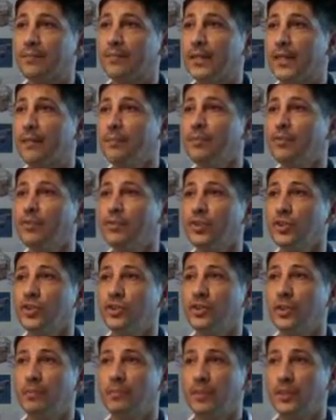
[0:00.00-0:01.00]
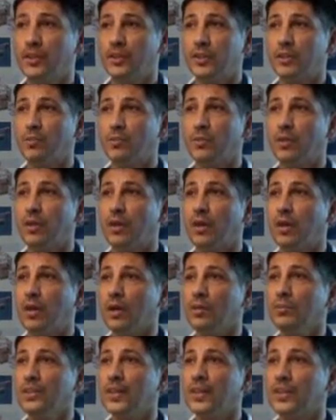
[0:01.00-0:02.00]
Then position the patient with the
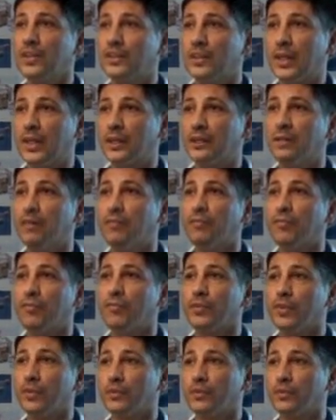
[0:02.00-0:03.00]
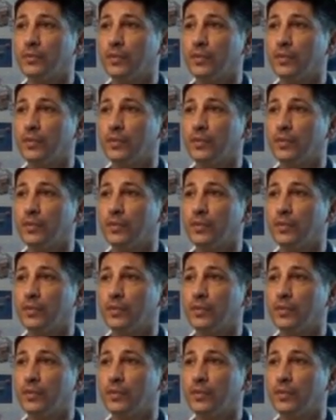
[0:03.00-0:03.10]
arm extended from the